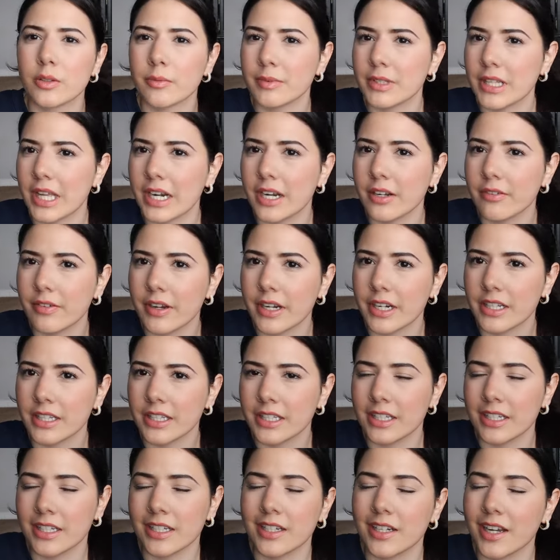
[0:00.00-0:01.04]
So I'm glad I
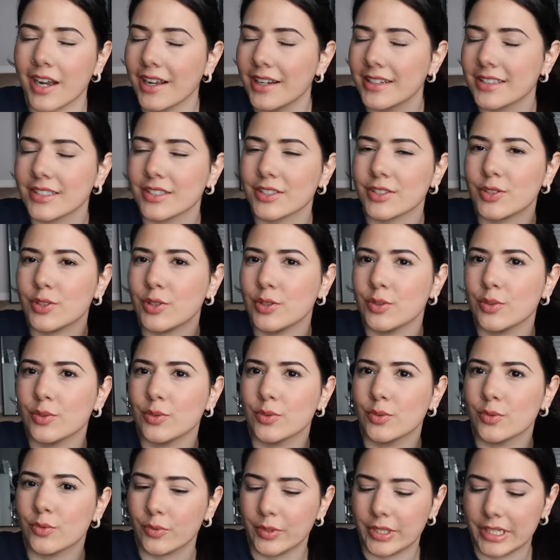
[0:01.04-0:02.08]
finally got
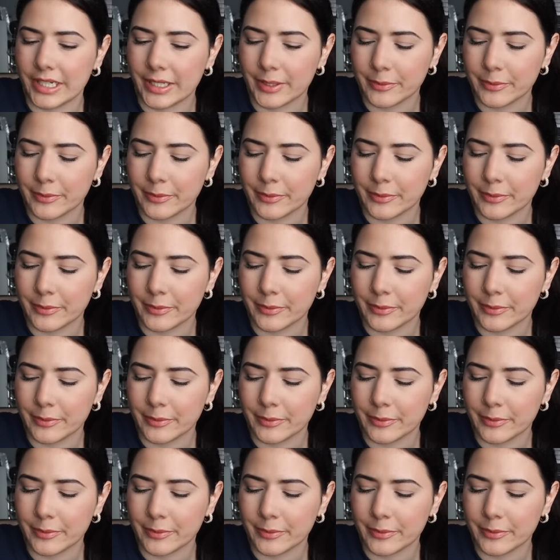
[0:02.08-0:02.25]
to read